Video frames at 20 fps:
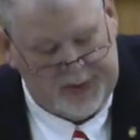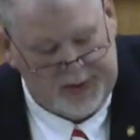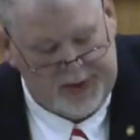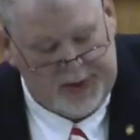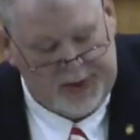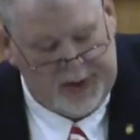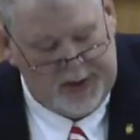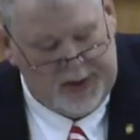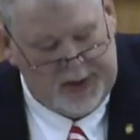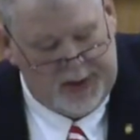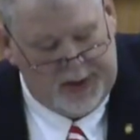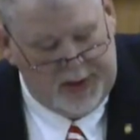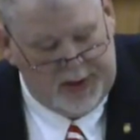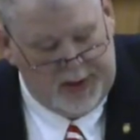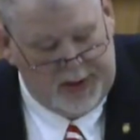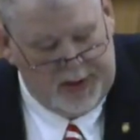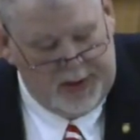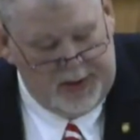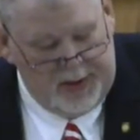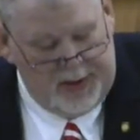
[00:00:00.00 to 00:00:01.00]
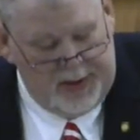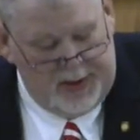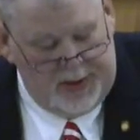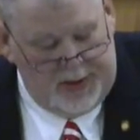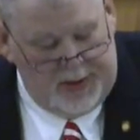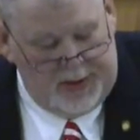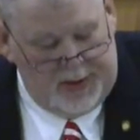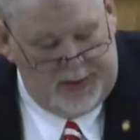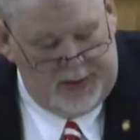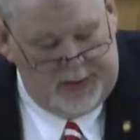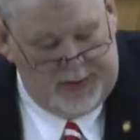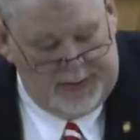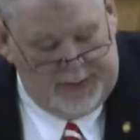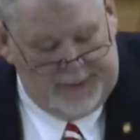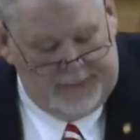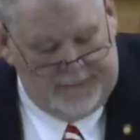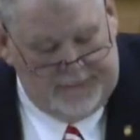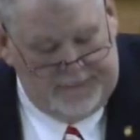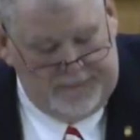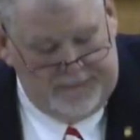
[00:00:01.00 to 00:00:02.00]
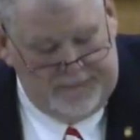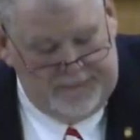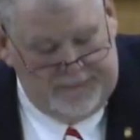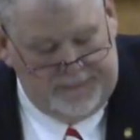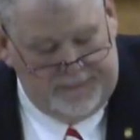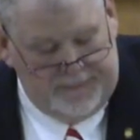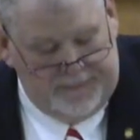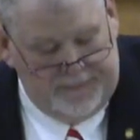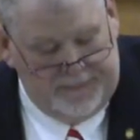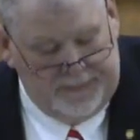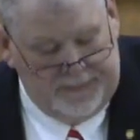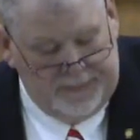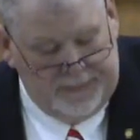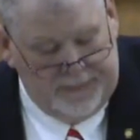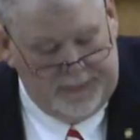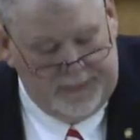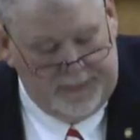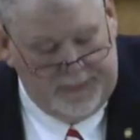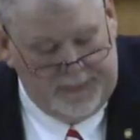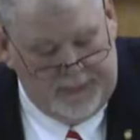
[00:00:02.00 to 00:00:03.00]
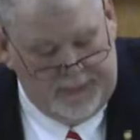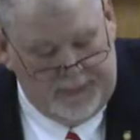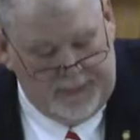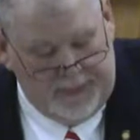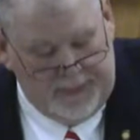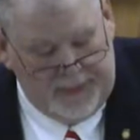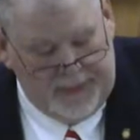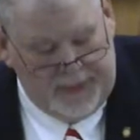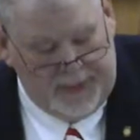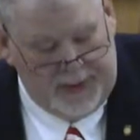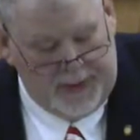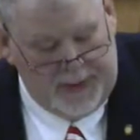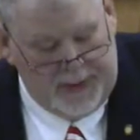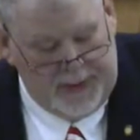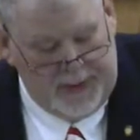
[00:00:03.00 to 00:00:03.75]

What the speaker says: [no speech]